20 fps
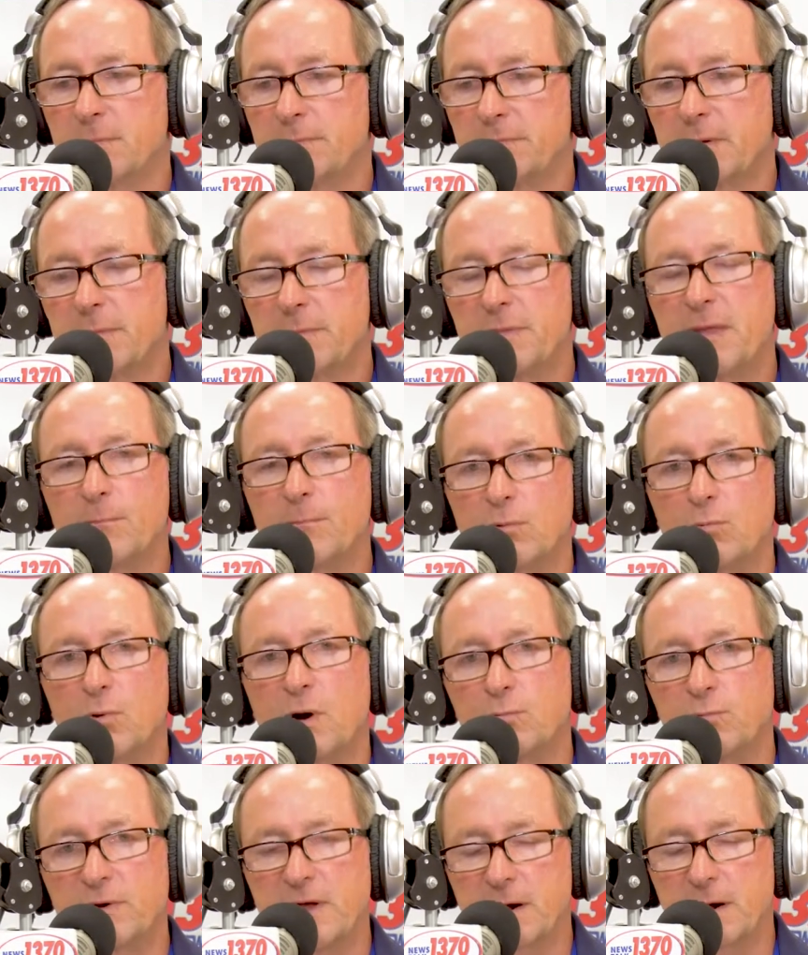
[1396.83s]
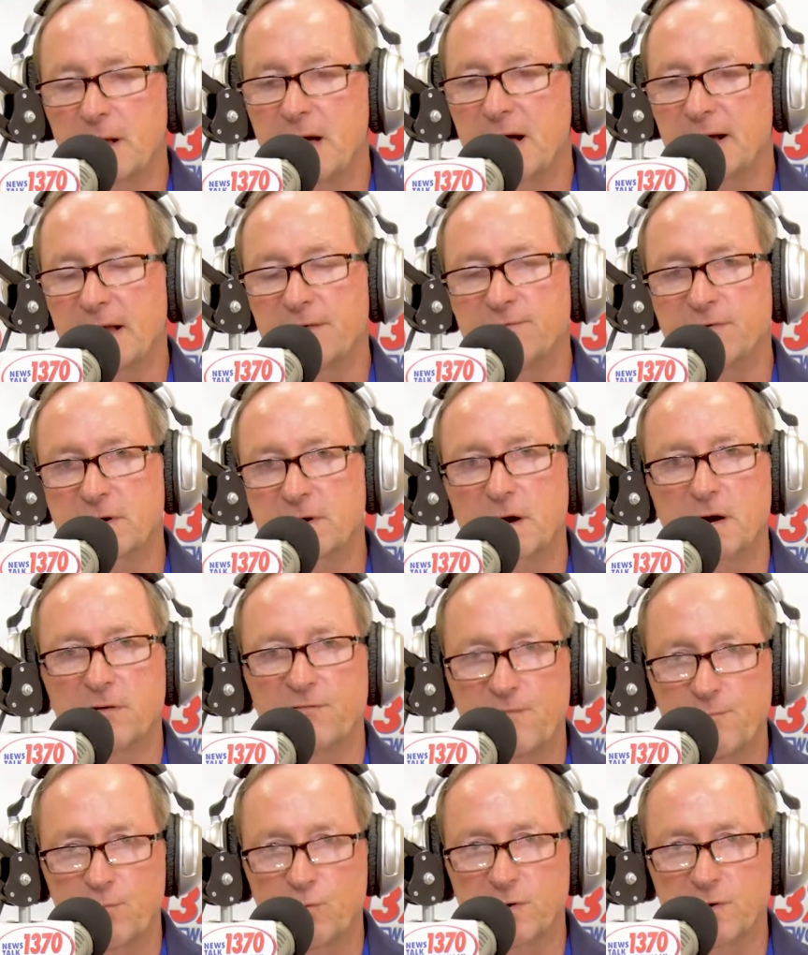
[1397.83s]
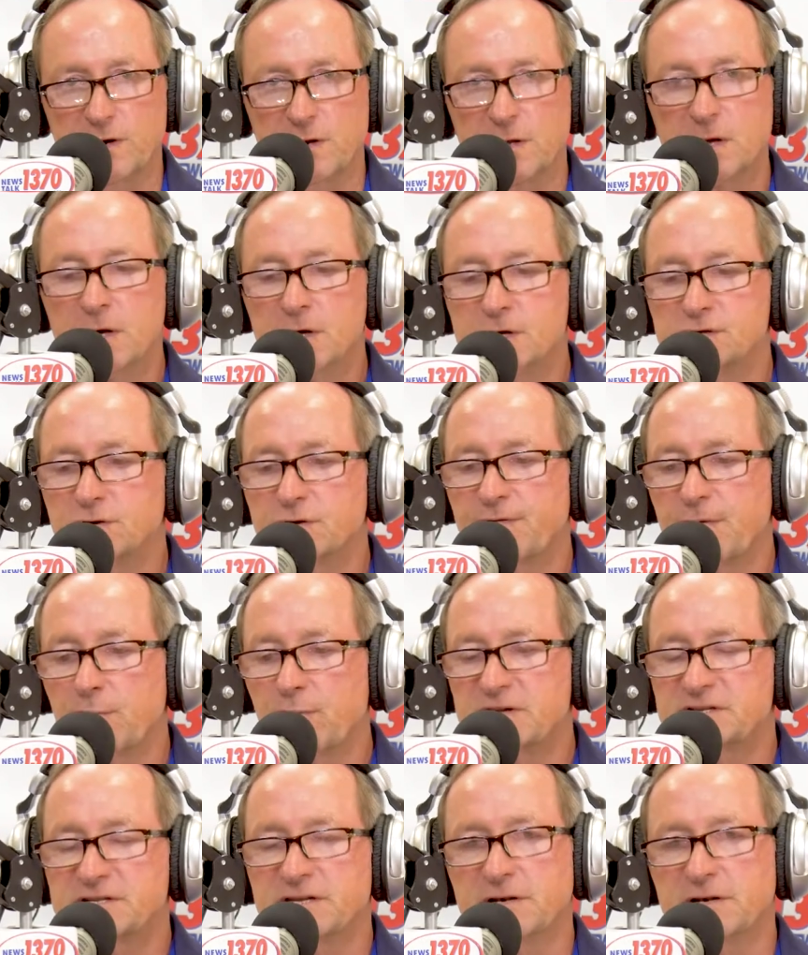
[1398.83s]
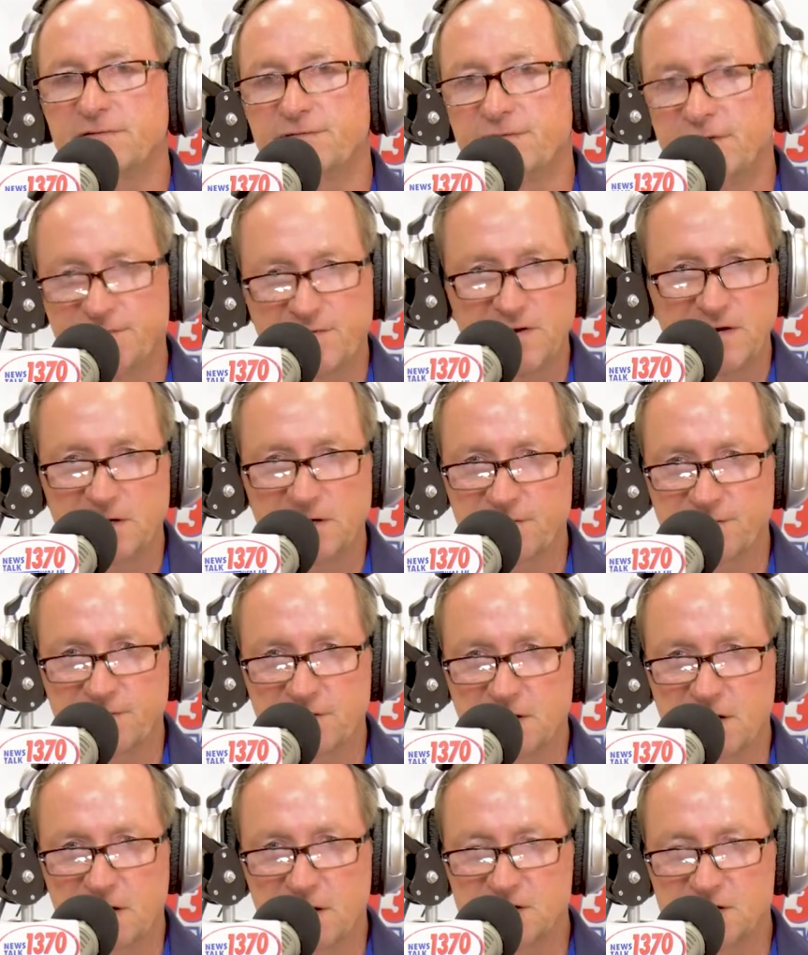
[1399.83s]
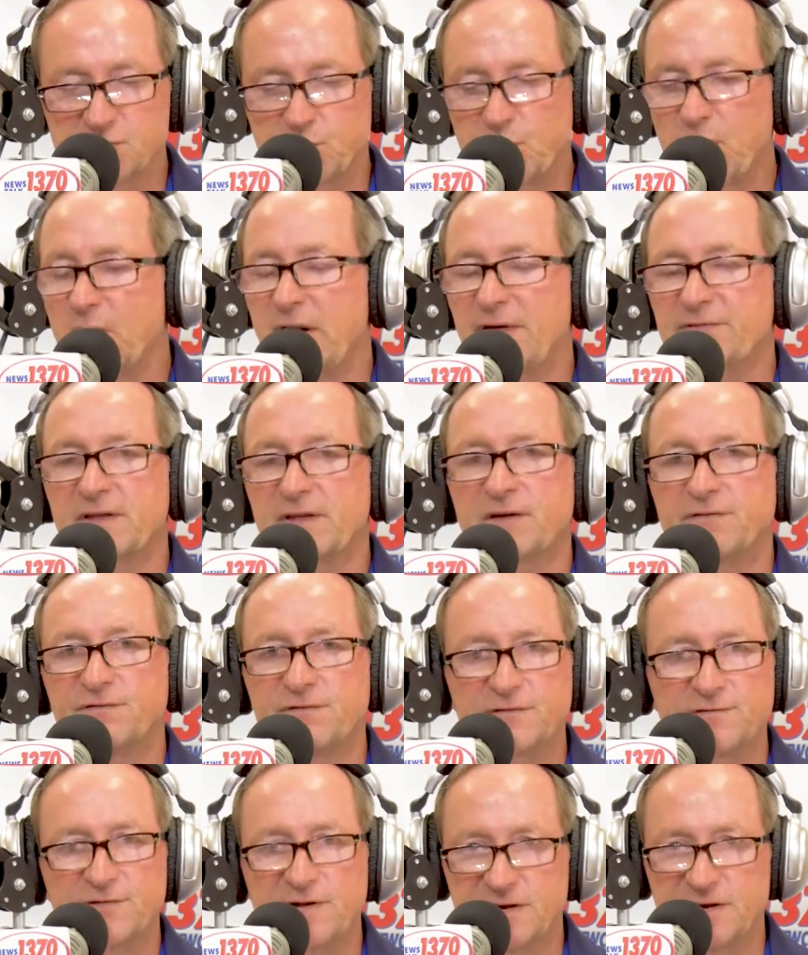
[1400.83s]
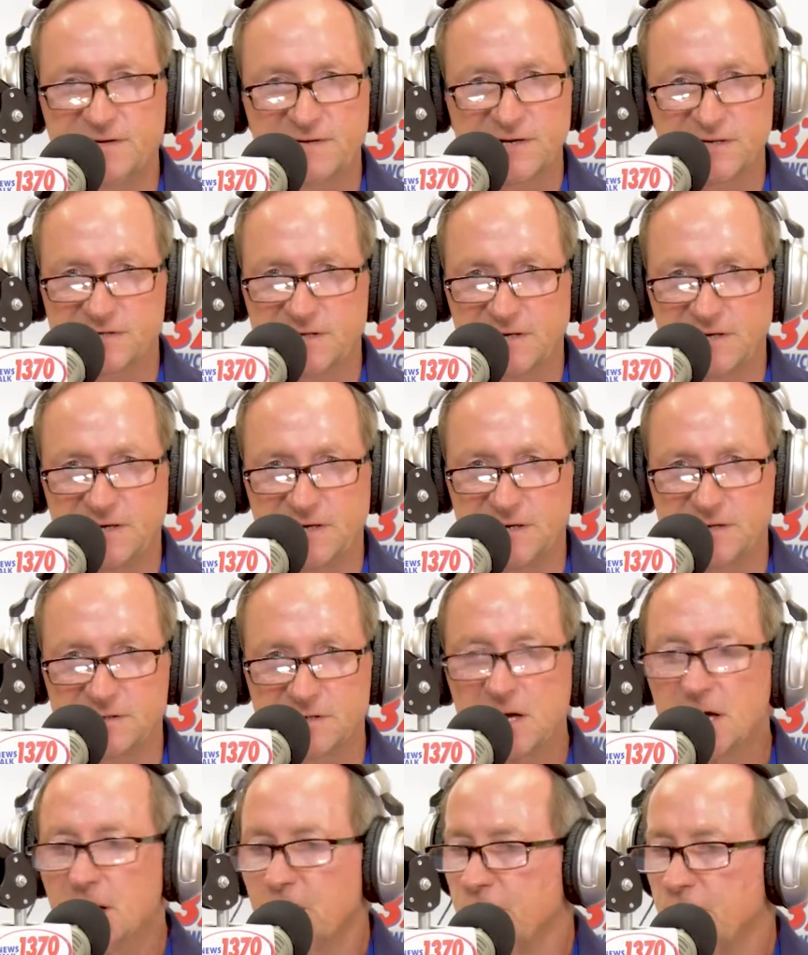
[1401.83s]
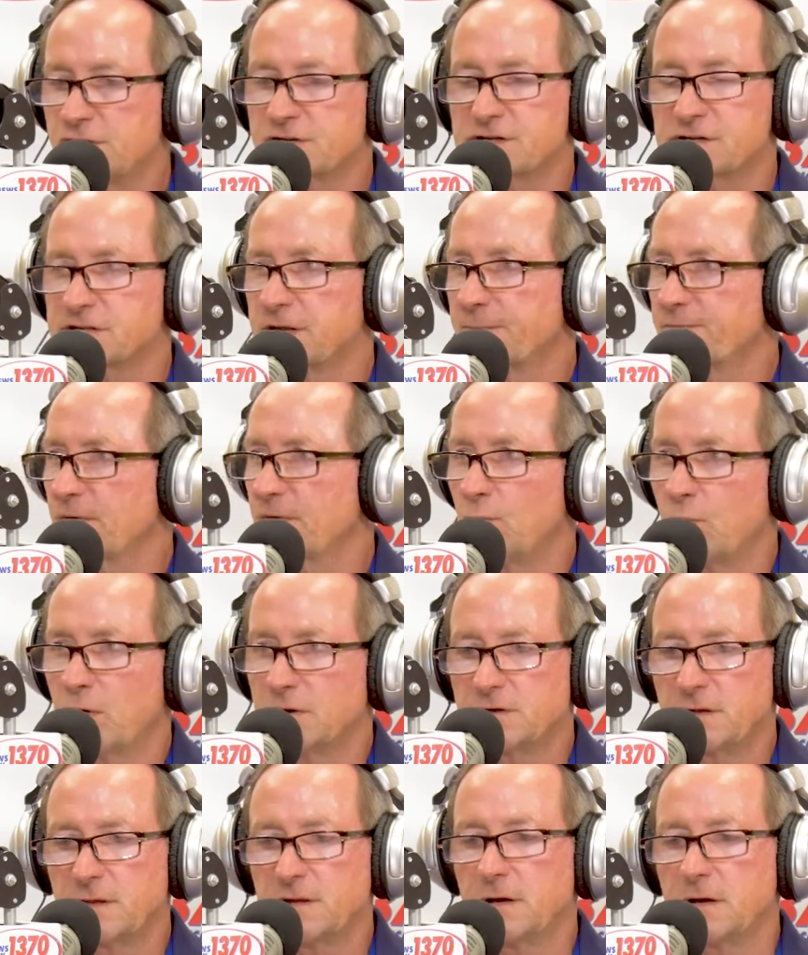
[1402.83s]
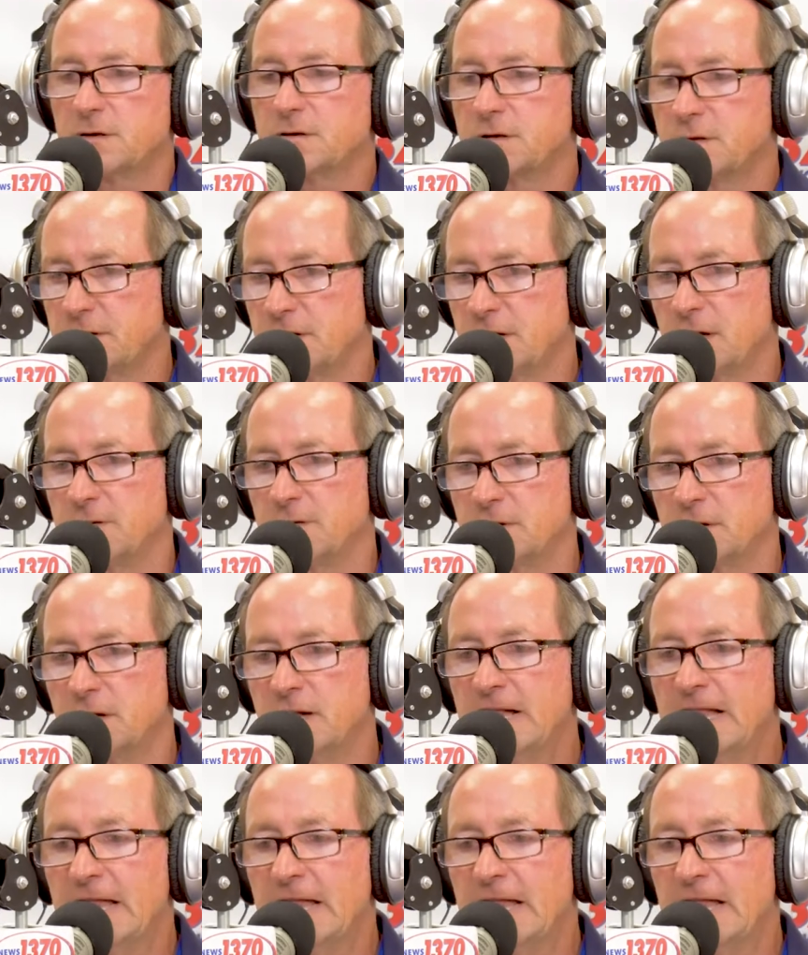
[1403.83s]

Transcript: N number one, we unlock every car every morning. So if you want to sit in 15 different cars, we don't have to get 15 sets of keys. You just slip from one to the other to the other.